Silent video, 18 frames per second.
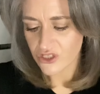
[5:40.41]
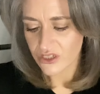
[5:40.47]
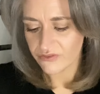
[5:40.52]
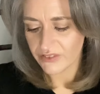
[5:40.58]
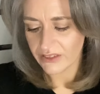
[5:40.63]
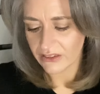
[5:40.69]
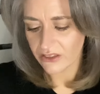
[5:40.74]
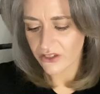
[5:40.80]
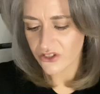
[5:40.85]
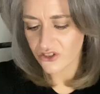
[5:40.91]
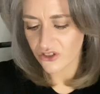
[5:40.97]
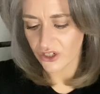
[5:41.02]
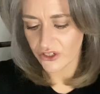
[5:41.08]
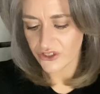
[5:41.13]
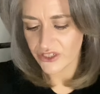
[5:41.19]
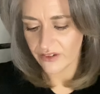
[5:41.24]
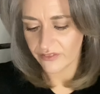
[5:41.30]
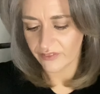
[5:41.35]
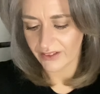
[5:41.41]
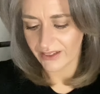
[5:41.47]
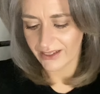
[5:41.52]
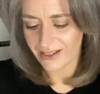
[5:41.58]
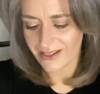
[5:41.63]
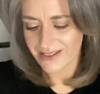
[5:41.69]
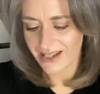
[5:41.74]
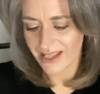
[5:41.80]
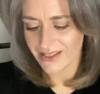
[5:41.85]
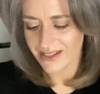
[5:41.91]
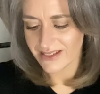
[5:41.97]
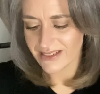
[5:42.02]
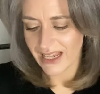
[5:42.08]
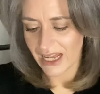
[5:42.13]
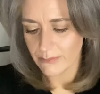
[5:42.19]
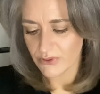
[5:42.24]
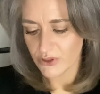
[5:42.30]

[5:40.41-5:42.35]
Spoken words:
to feel the sun on your face and the sand